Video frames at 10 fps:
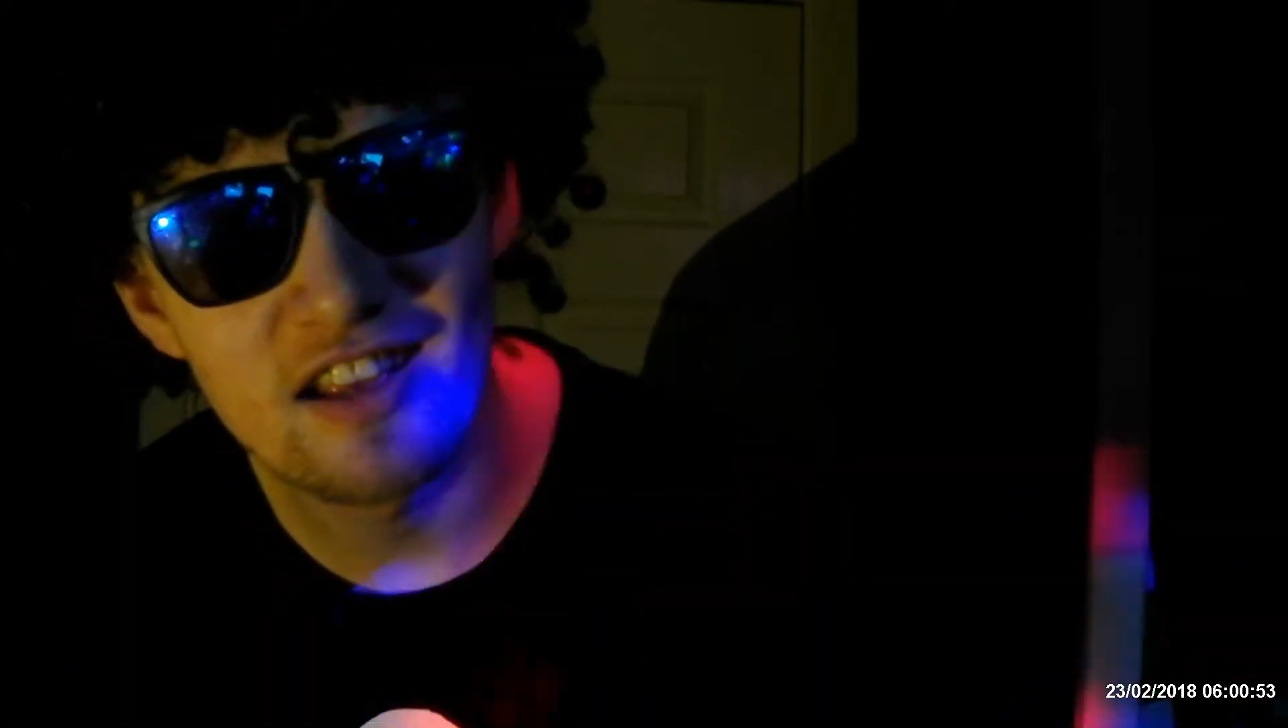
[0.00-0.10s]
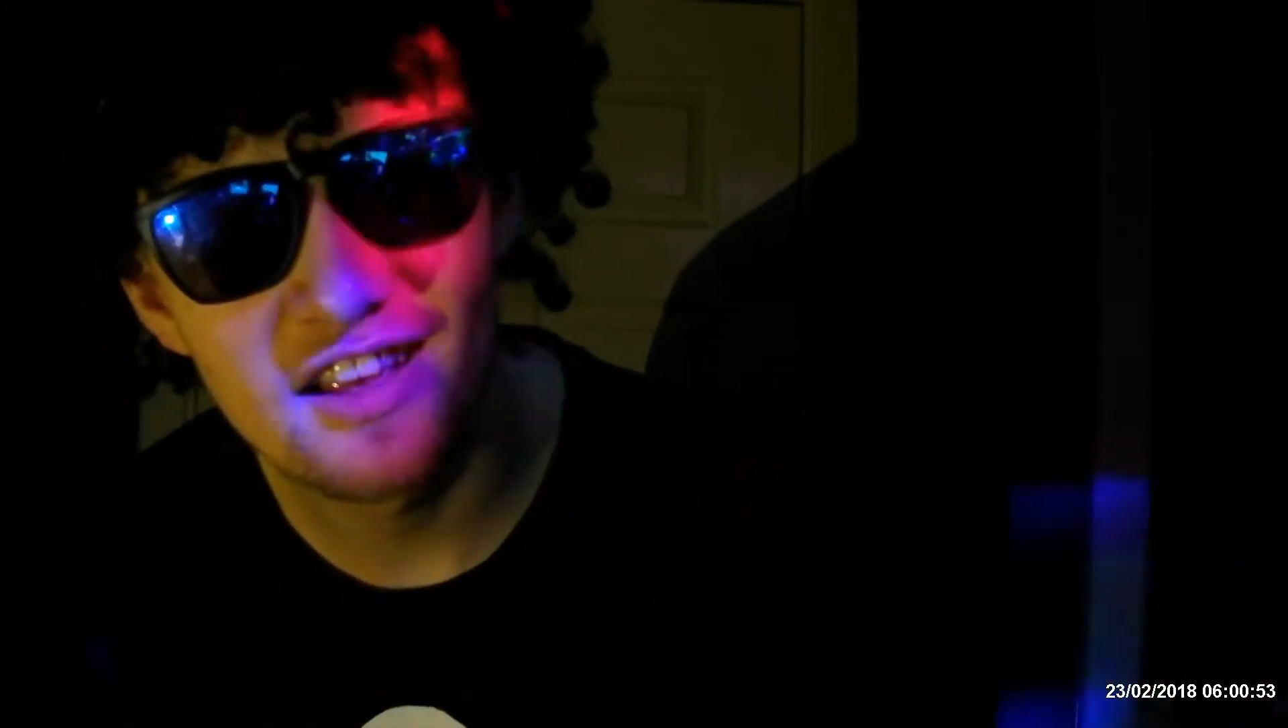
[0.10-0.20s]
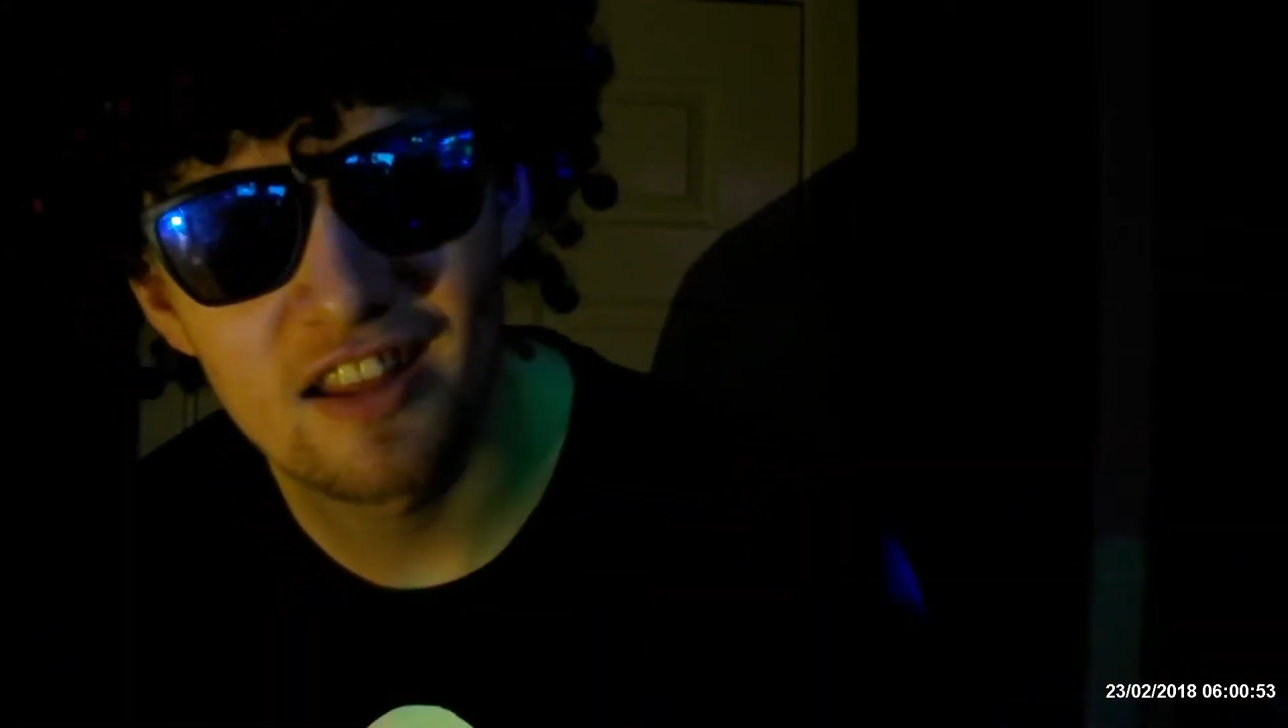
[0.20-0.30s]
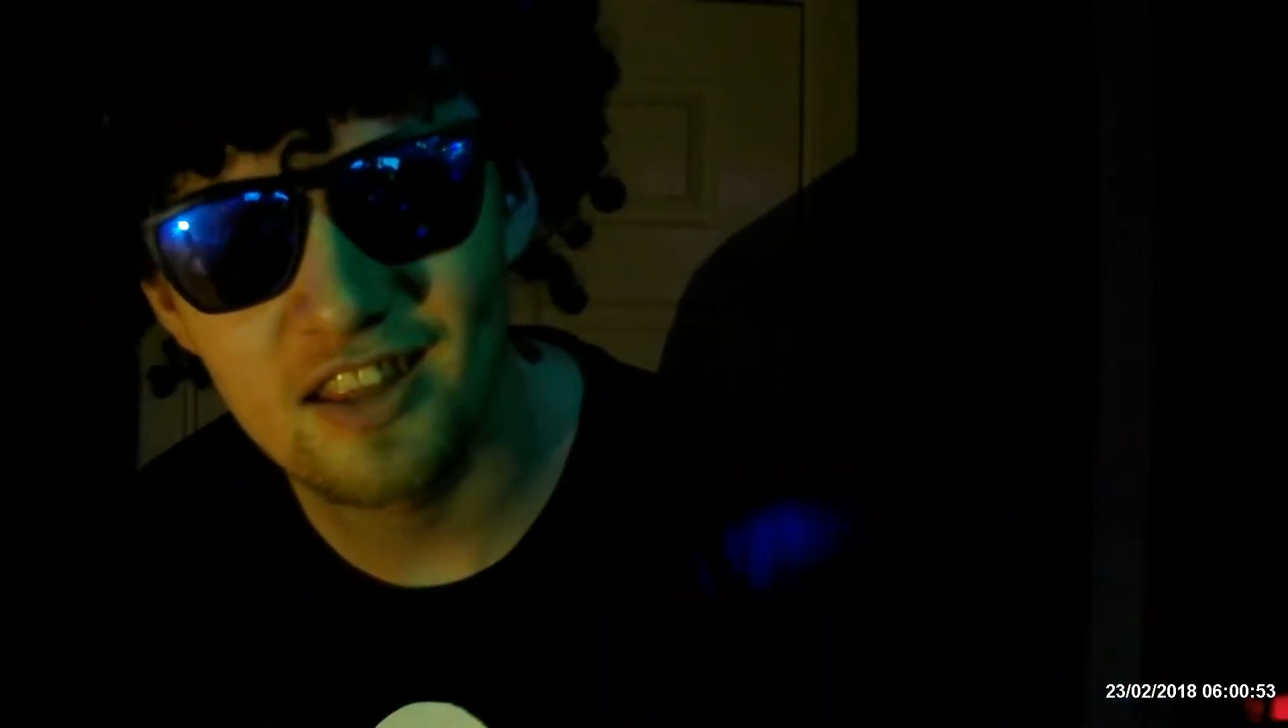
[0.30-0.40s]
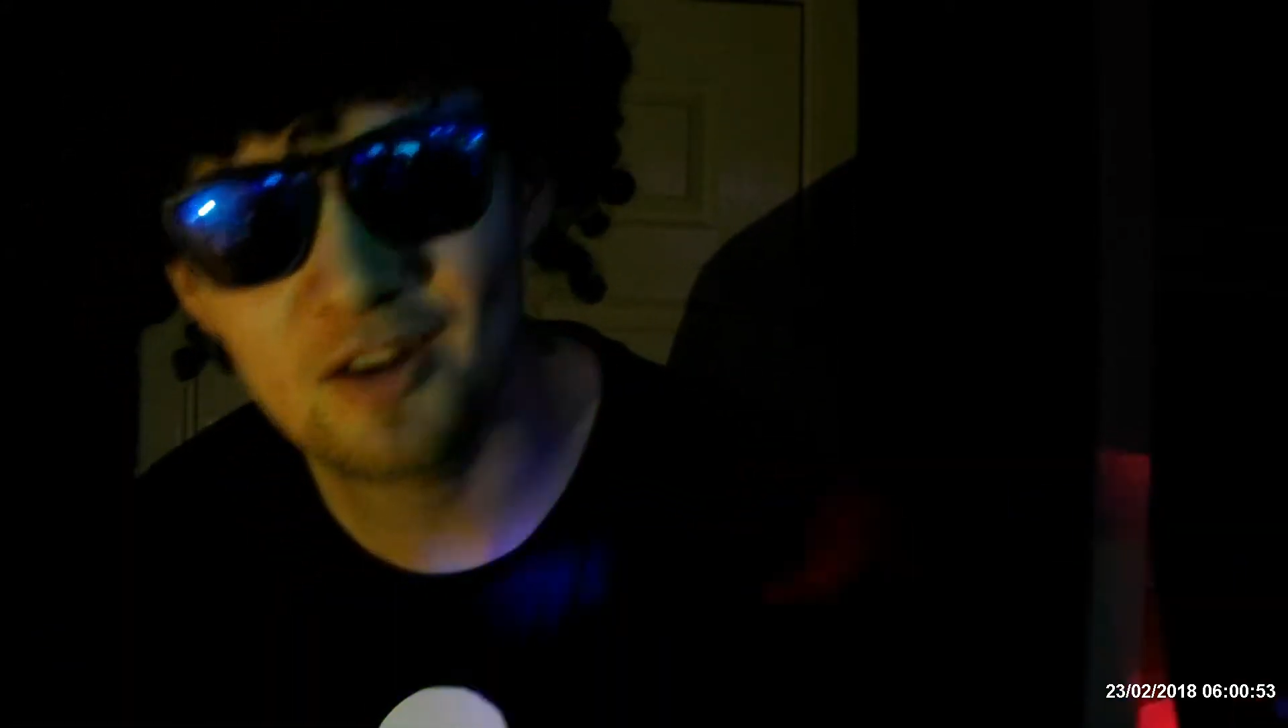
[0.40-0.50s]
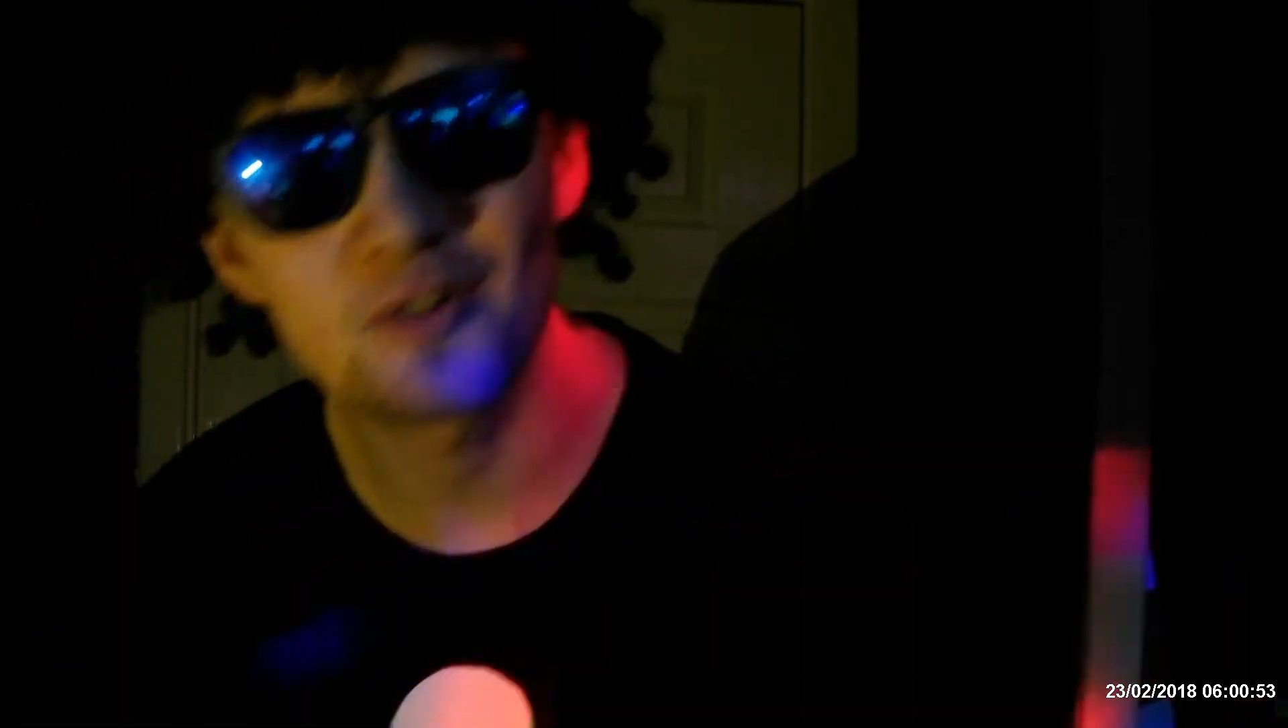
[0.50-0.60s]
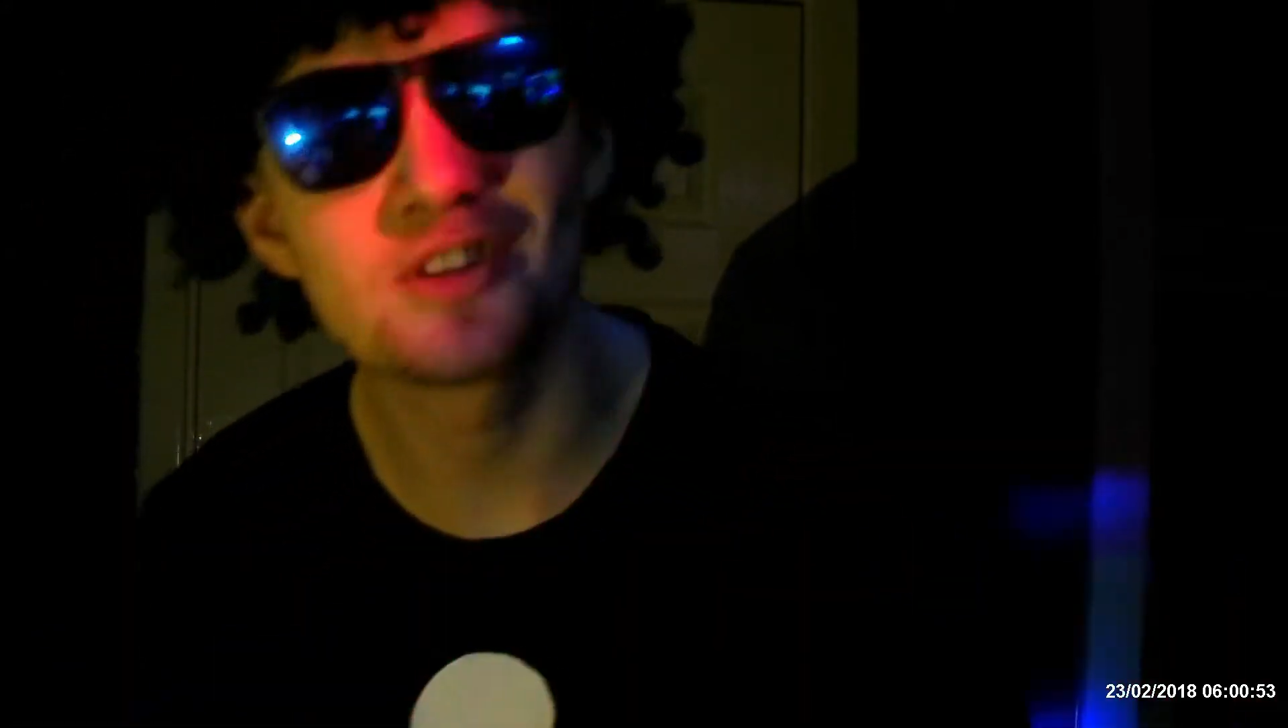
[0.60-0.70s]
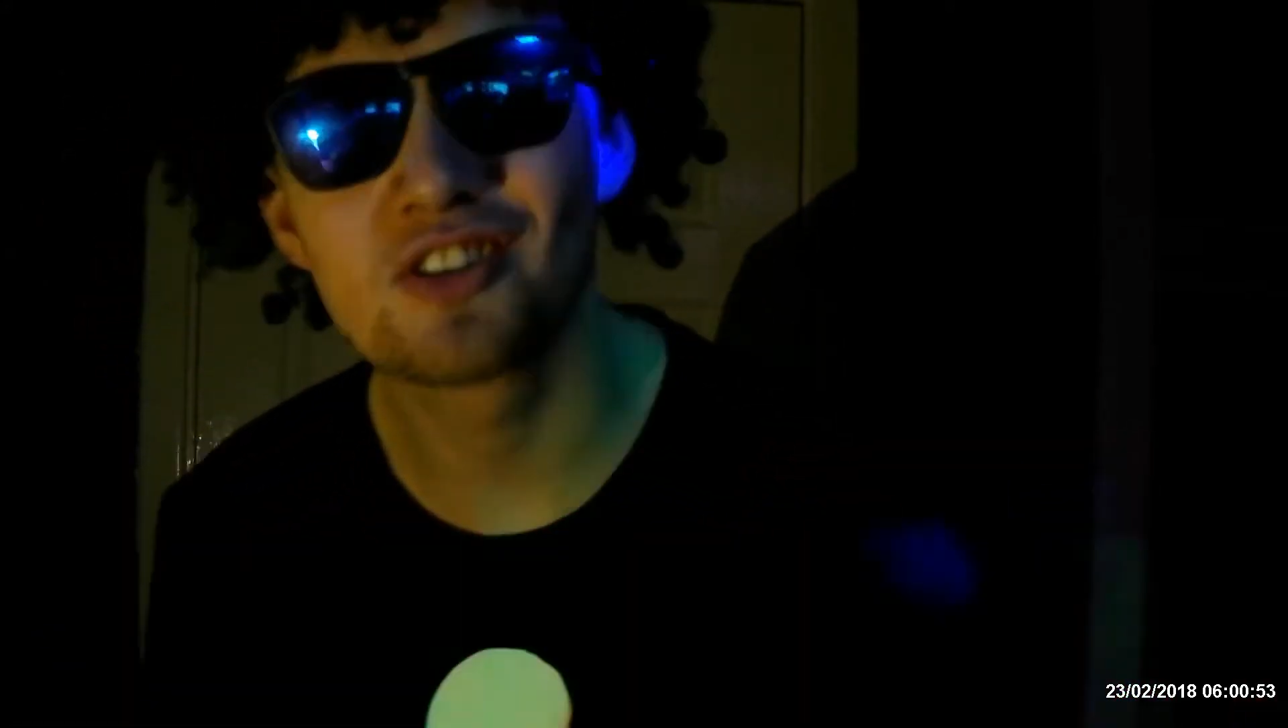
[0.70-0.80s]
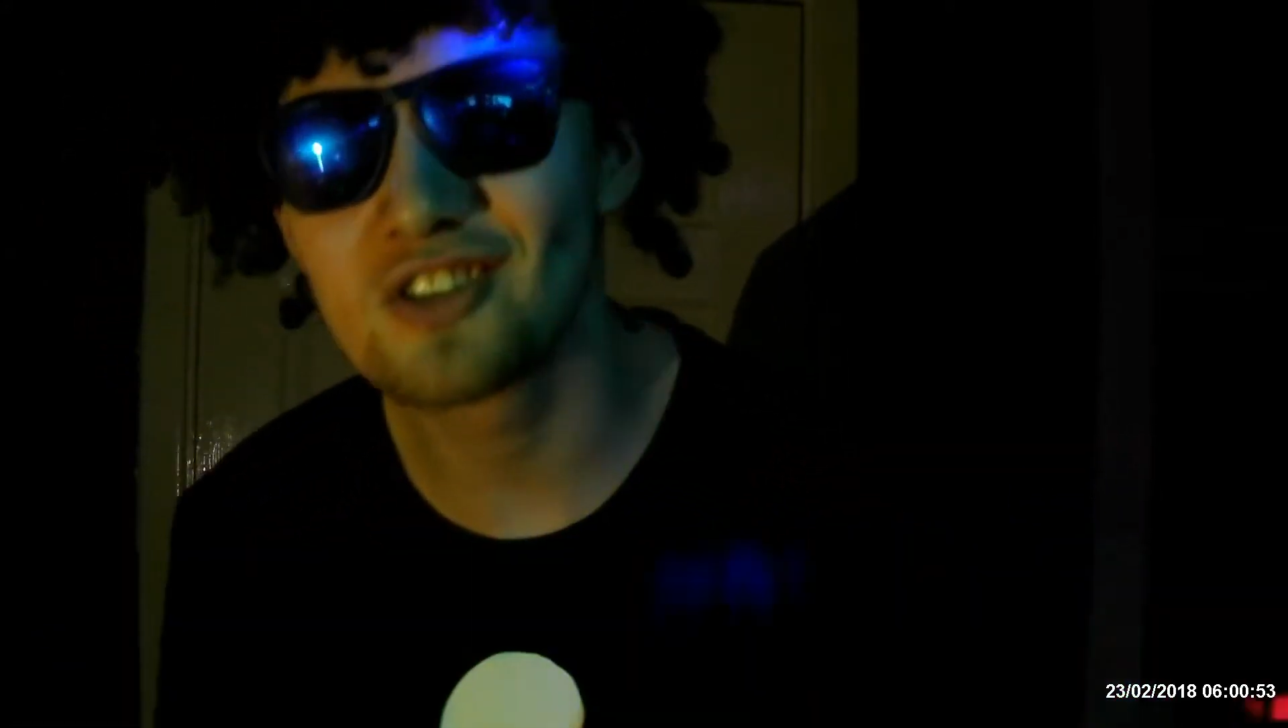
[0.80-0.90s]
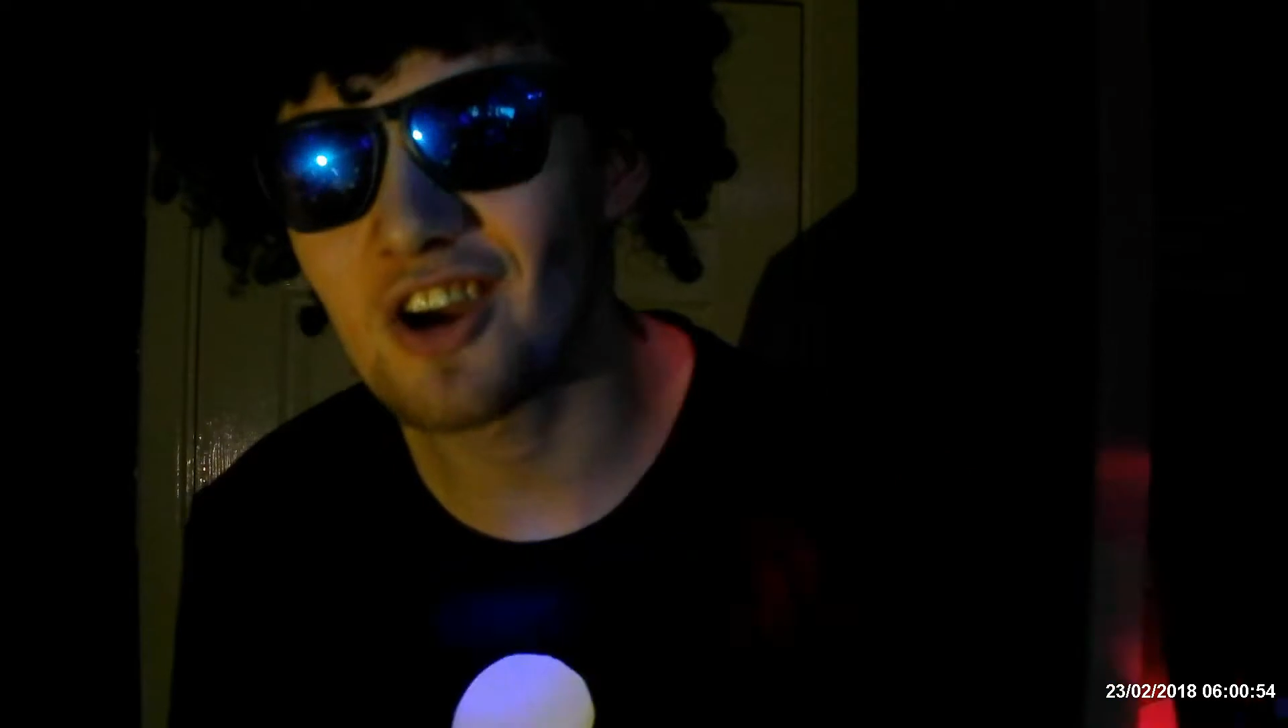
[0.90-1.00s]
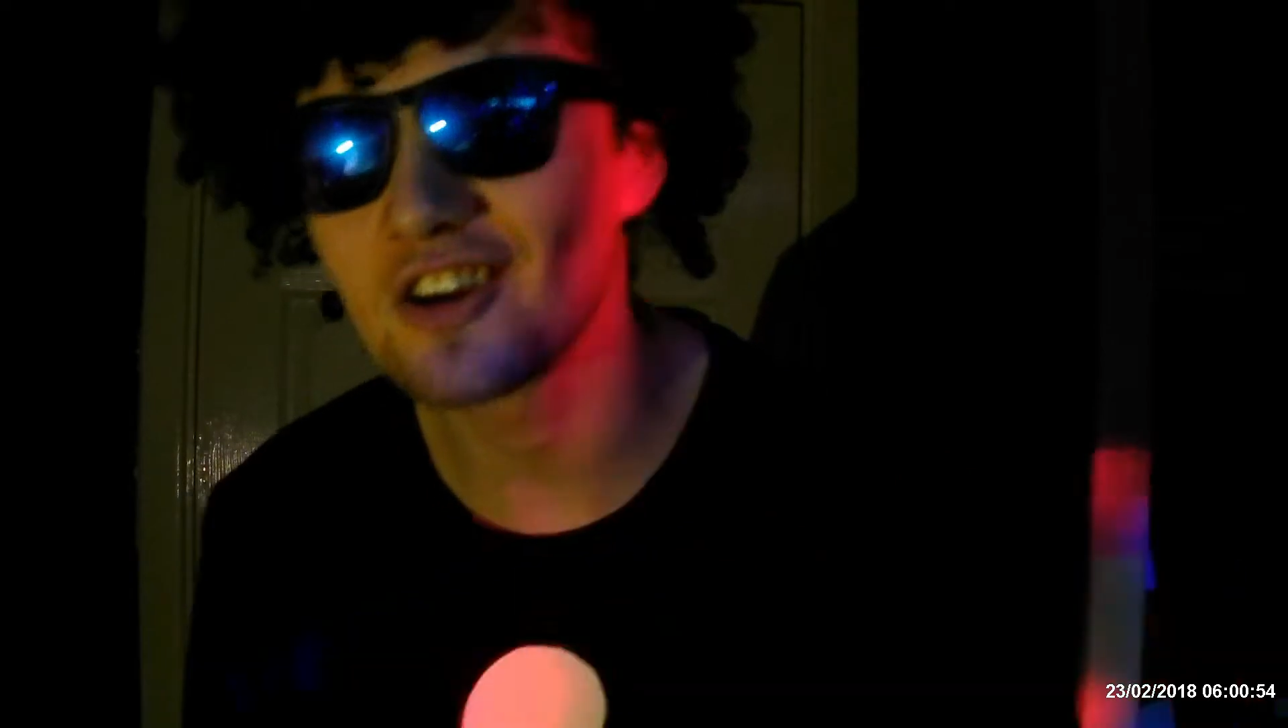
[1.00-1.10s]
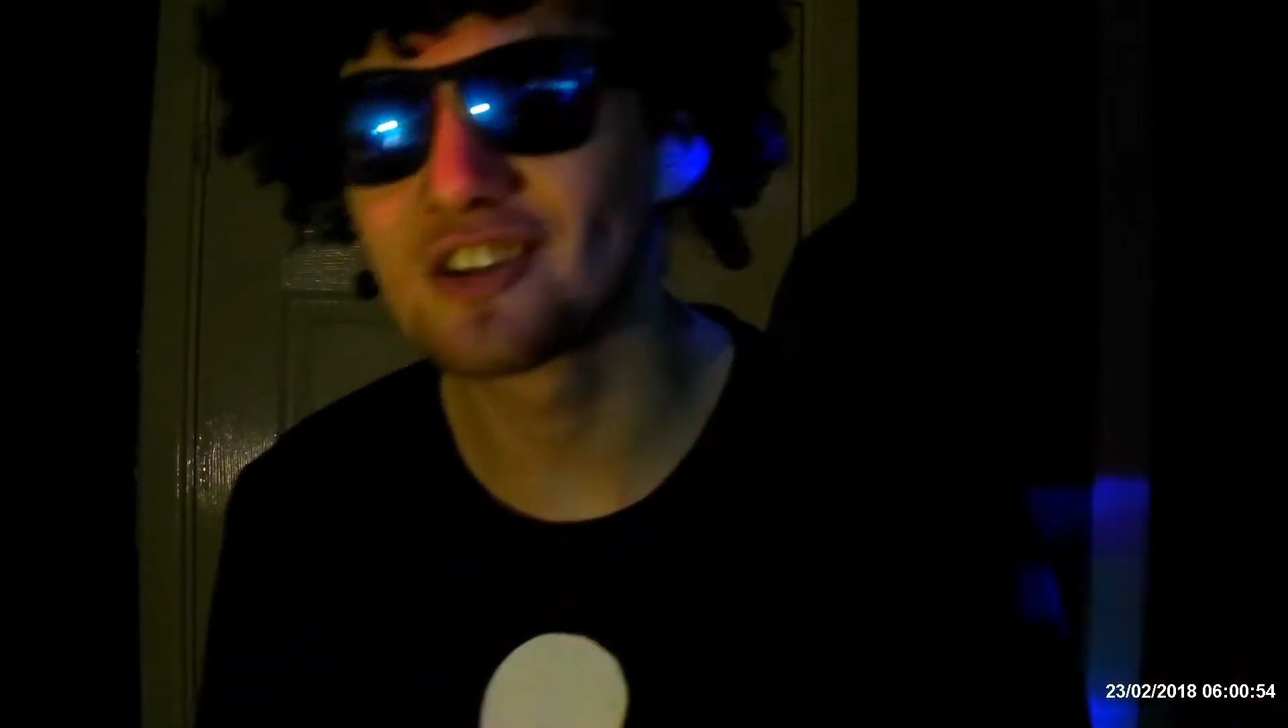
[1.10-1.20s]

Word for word: They all suck